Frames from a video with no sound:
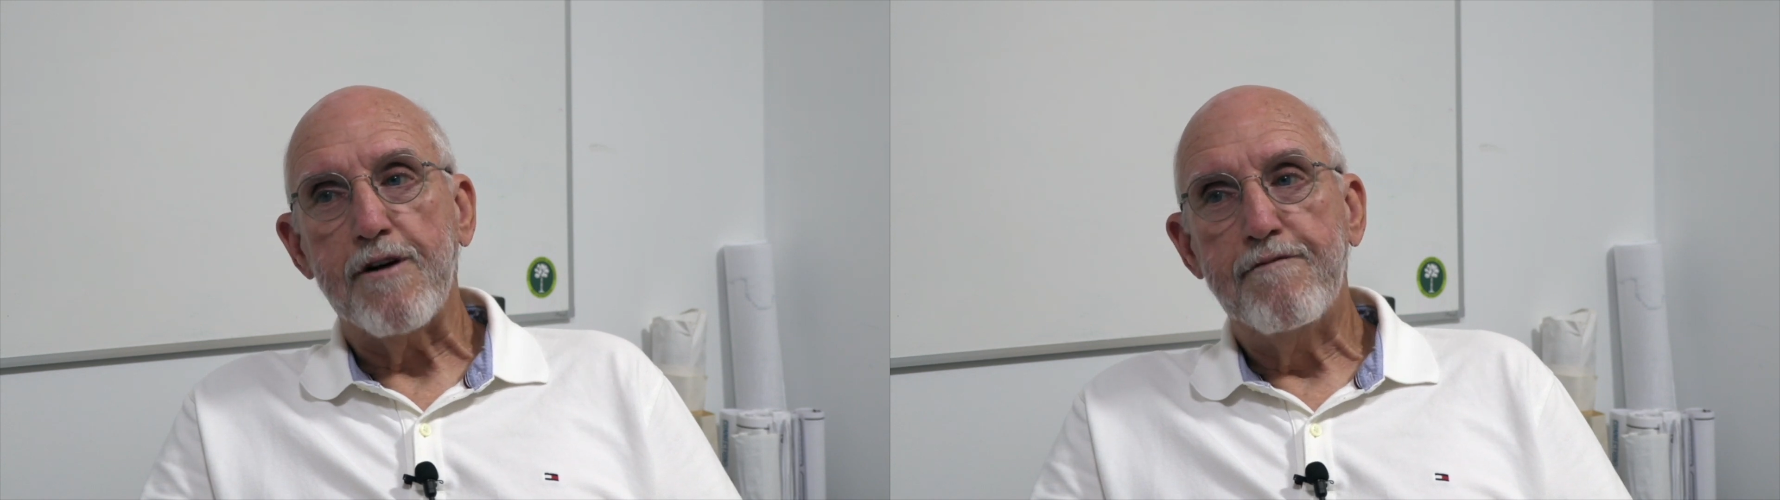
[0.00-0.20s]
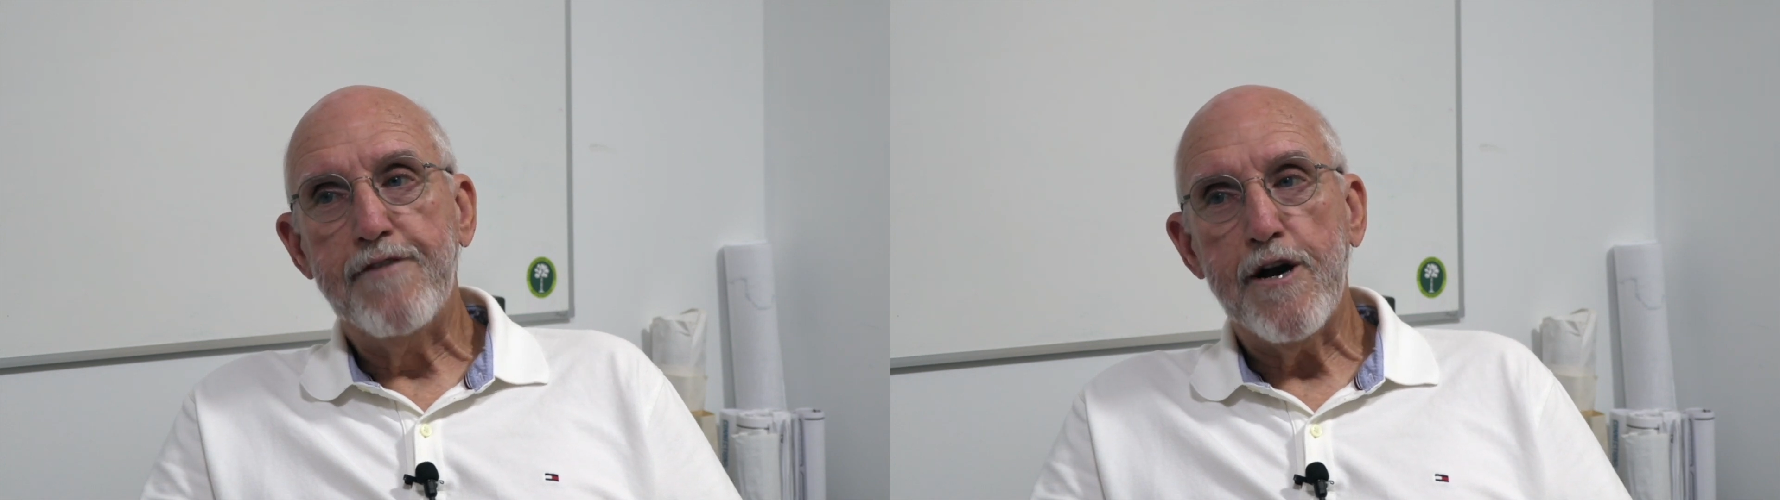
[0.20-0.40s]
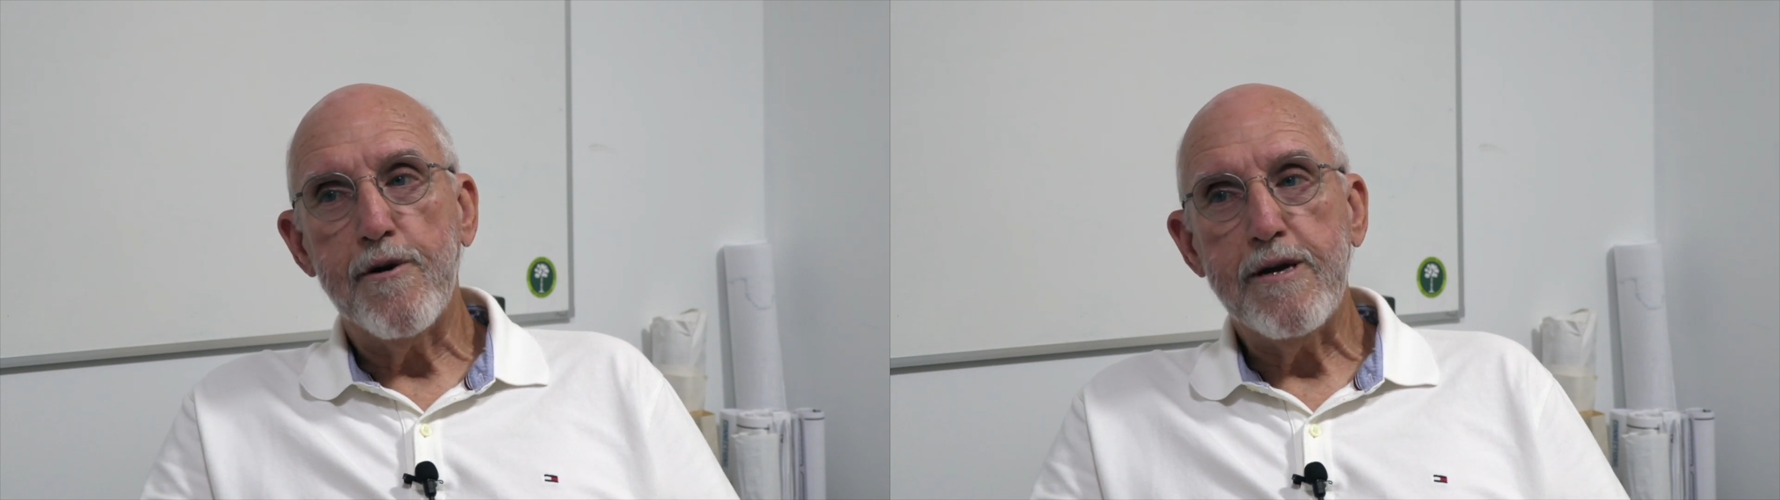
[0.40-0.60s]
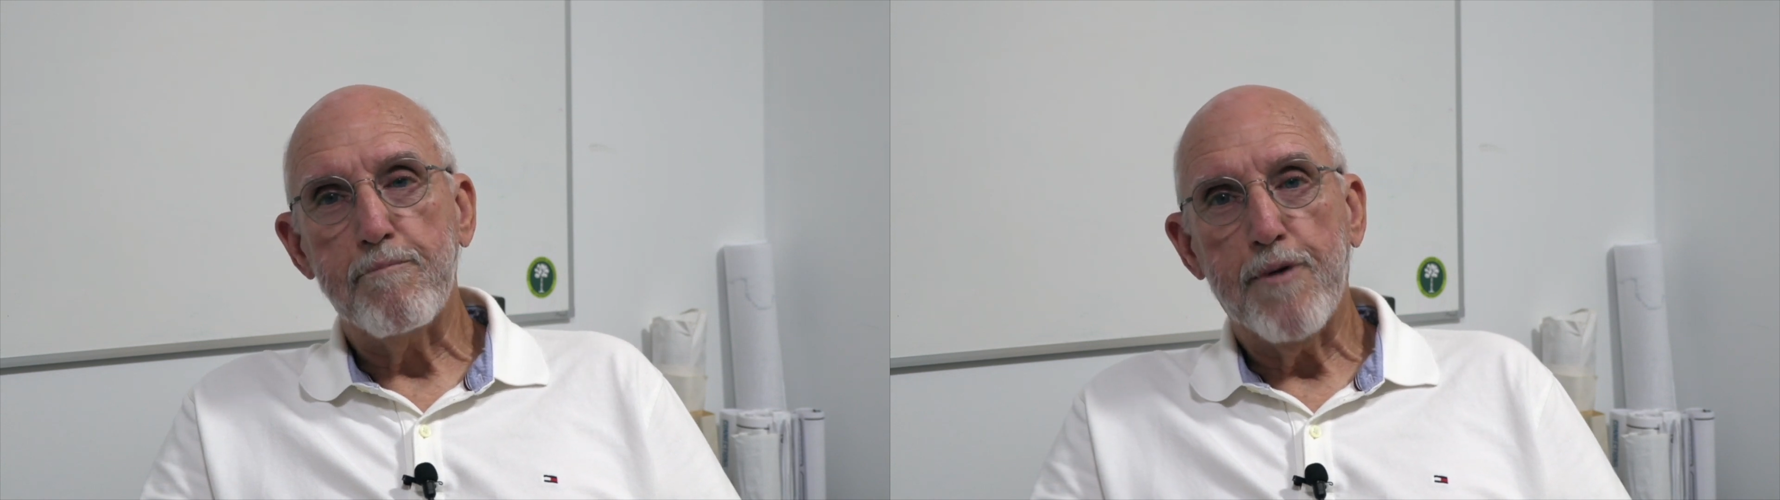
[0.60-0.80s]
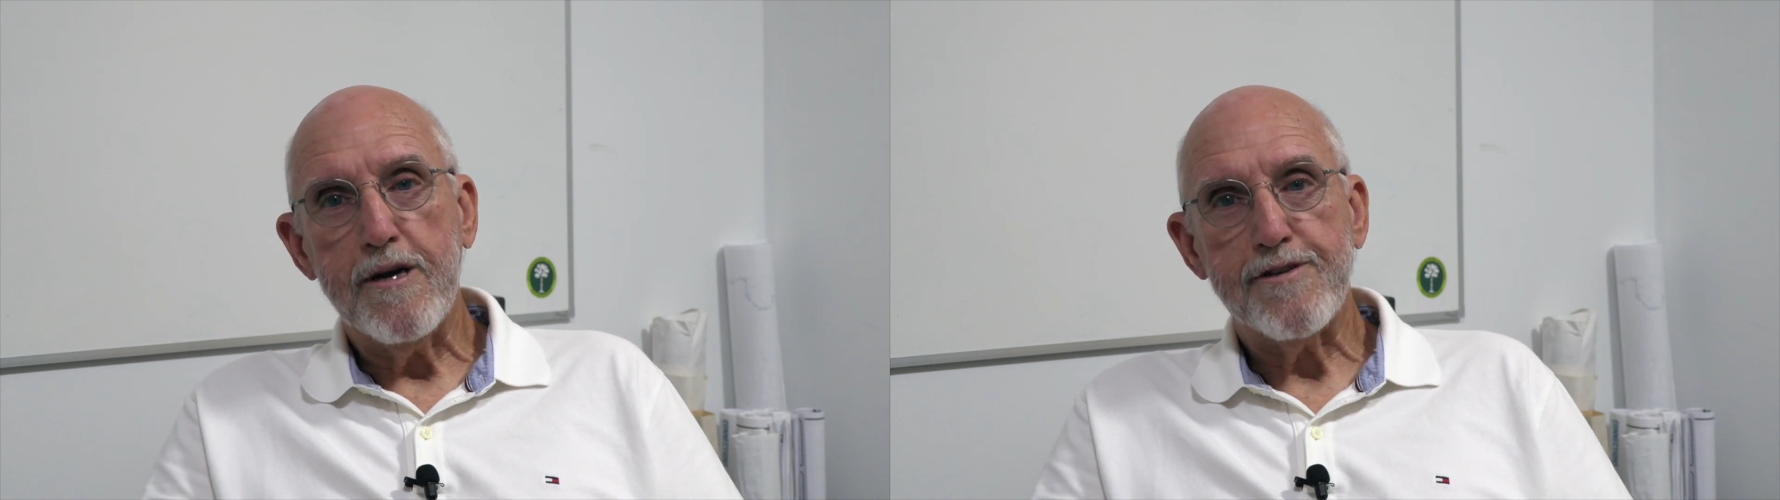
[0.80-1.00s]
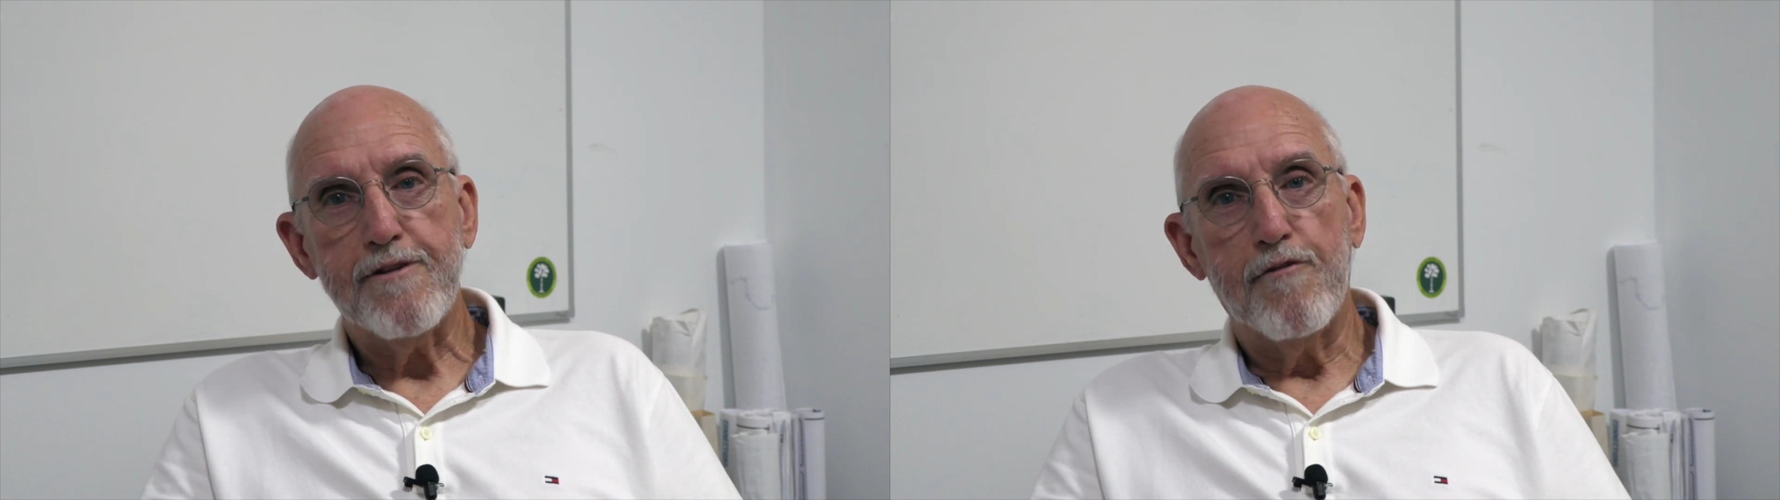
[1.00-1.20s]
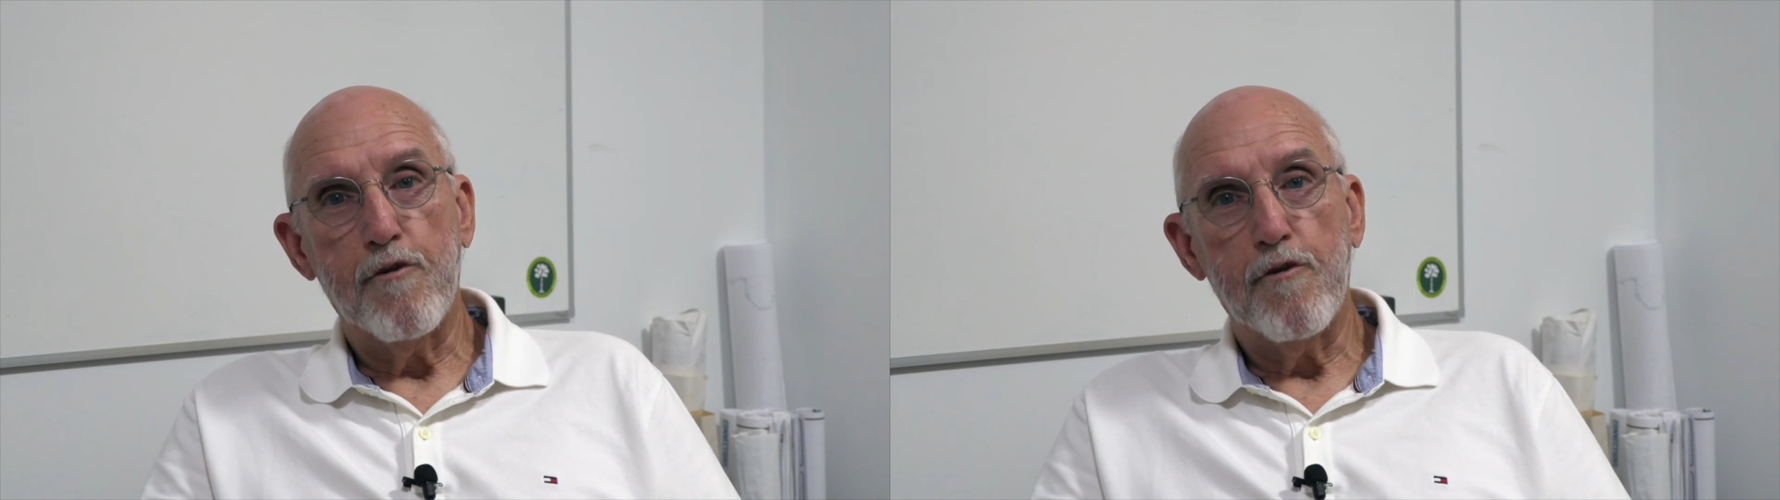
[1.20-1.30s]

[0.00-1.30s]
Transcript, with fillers: a very impressive